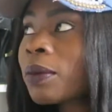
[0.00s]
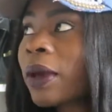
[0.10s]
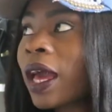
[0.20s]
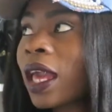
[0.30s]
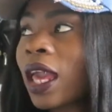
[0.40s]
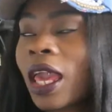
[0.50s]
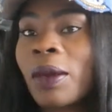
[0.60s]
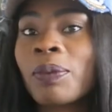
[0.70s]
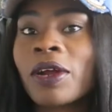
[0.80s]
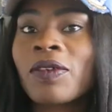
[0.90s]
my
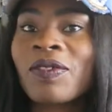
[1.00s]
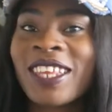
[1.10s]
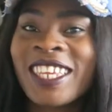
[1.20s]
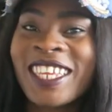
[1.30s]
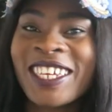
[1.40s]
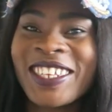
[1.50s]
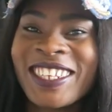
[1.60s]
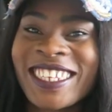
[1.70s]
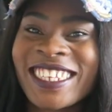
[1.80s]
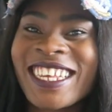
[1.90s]
April
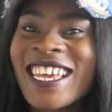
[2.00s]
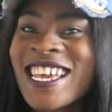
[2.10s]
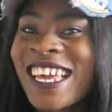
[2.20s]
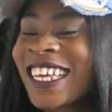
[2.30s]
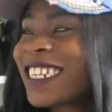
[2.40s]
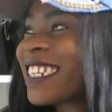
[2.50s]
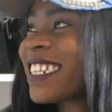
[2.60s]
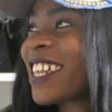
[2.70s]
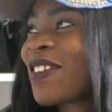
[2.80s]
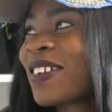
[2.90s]
videos.
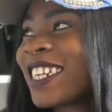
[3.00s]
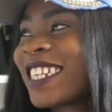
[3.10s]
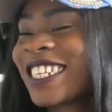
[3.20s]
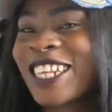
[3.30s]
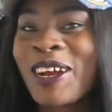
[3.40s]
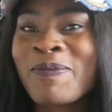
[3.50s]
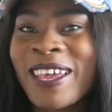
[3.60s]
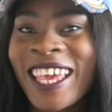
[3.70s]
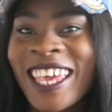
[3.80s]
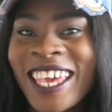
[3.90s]
Stefan is there
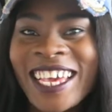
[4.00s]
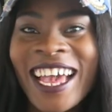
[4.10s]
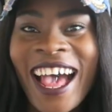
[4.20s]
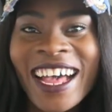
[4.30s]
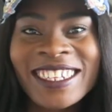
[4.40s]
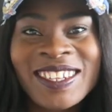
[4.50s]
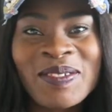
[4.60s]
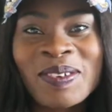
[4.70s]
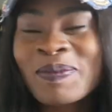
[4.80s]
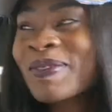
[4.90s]
making an ass
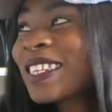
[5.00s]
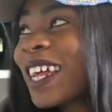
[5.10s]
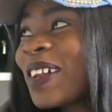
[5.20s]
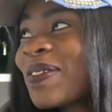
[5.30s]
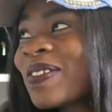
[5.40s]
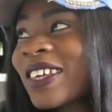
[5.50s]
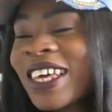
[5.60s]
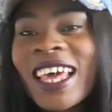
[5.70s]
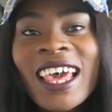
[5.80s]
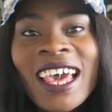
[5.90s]
of himself.
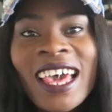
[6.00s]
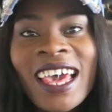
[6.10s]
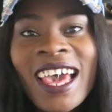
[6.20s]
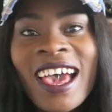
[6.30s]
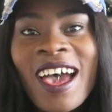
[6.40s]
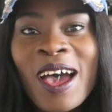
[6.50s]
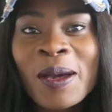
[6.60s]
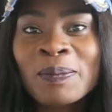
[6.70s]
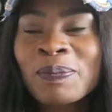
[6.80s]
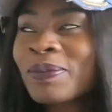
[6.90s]

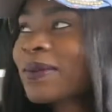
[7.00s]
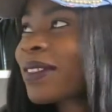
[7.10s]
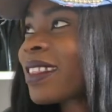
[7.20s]
Then